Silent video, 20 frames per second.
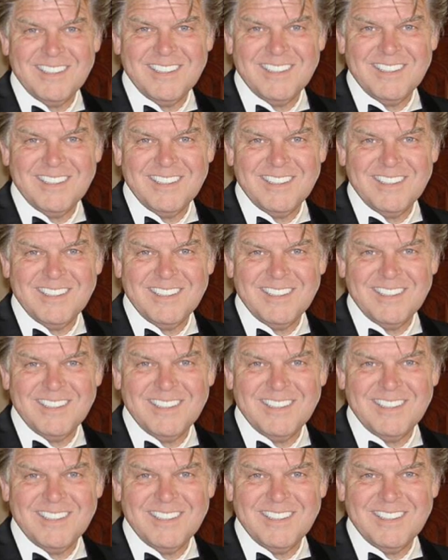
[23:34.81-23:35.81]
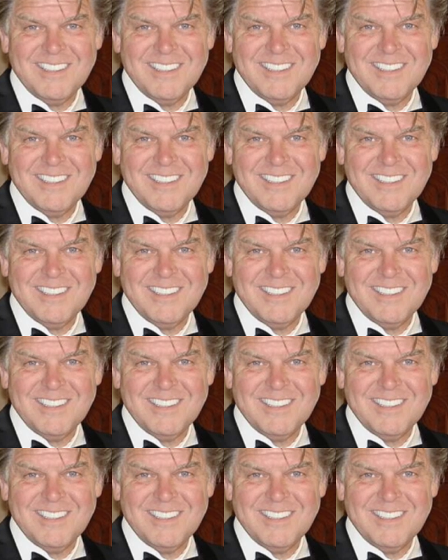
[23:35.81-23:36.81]

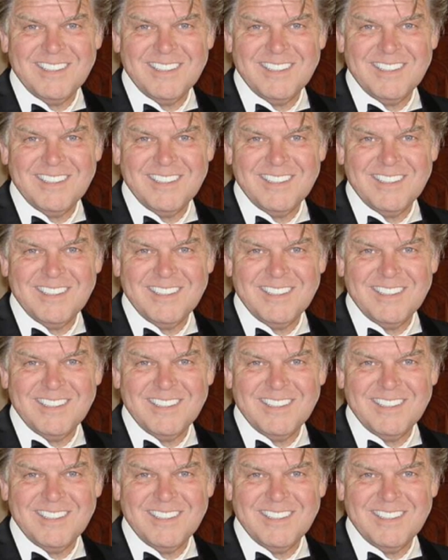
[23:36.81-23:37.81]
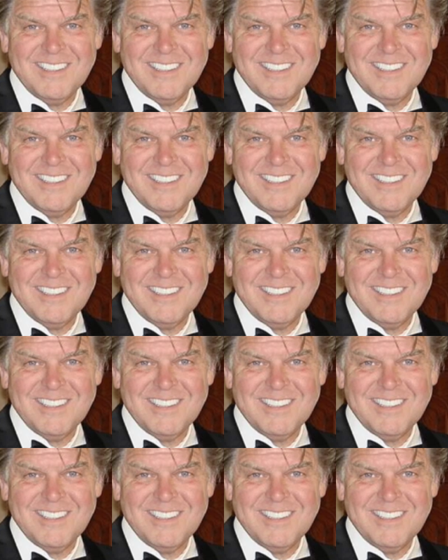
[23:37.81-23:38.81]

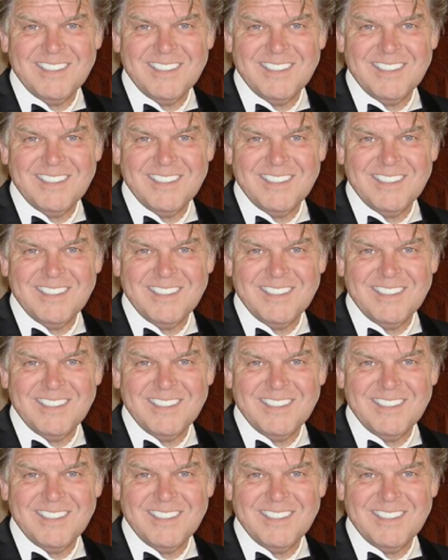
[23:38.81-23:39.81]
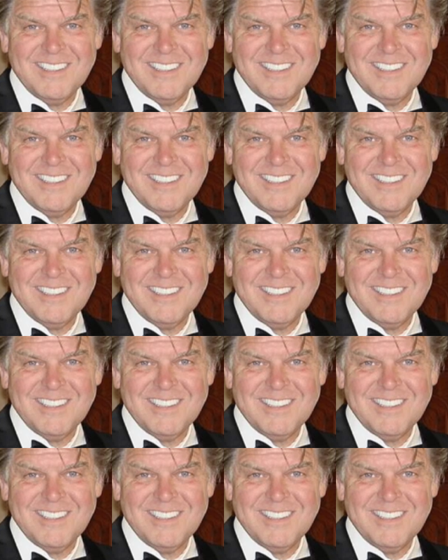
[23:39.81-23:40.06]
The face doesn't move, so there is nothing to read.